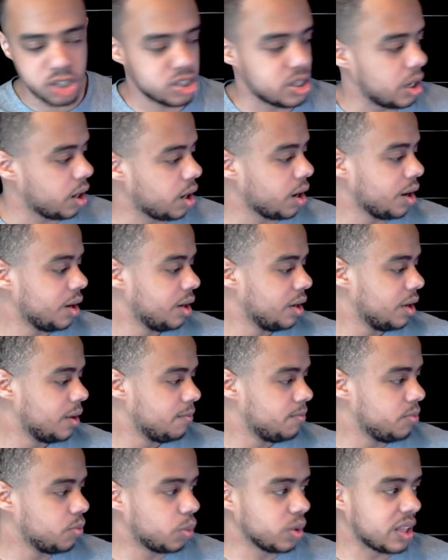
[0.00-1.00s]
there
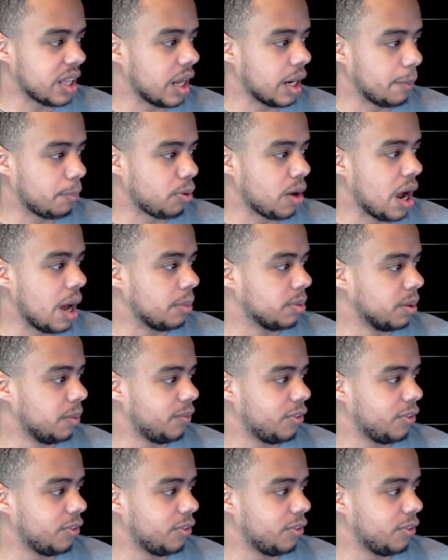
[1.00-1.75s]
without a problem.